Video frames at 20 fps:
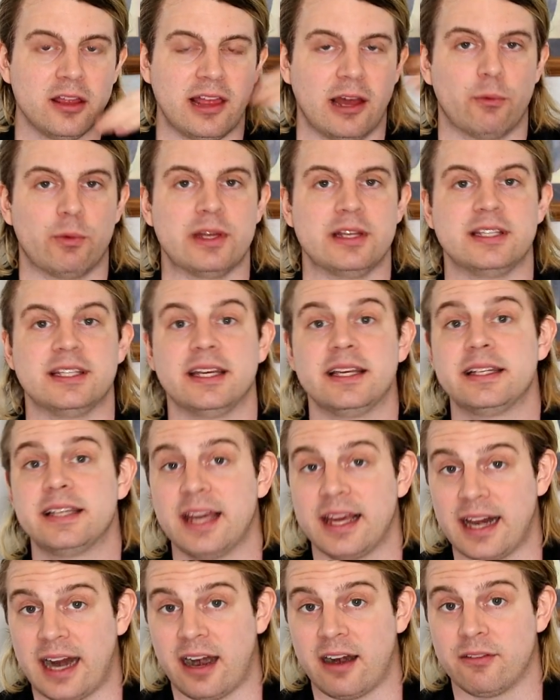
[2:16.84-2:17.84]
that we did
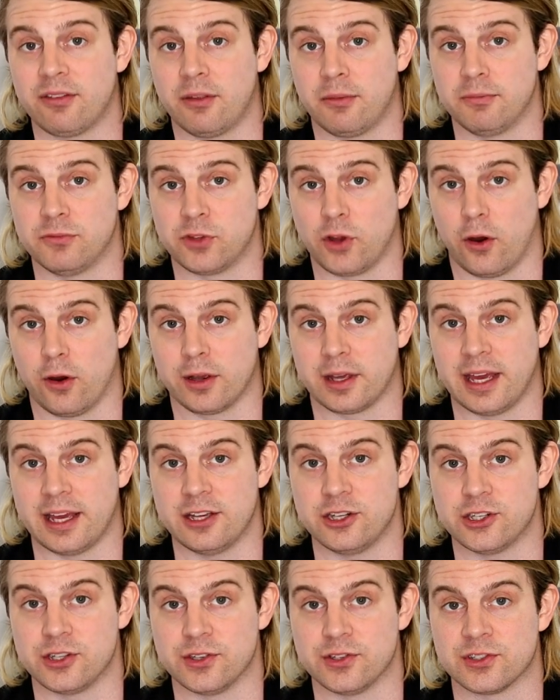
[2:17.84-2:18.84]
get out of the dark
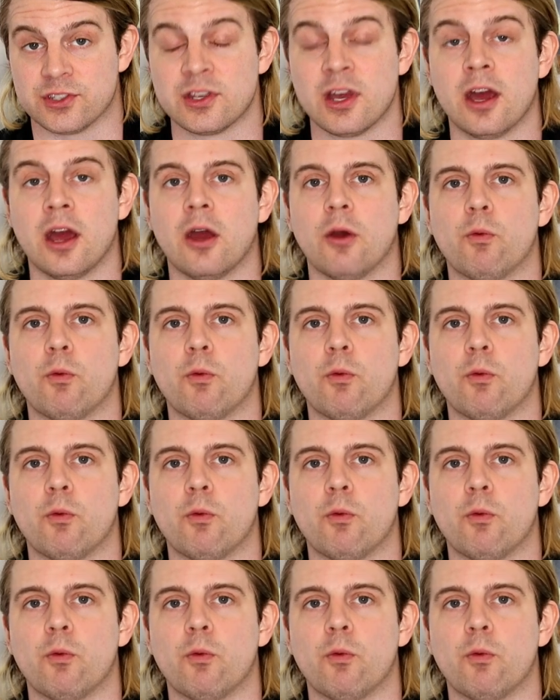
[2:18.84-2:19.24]
ages.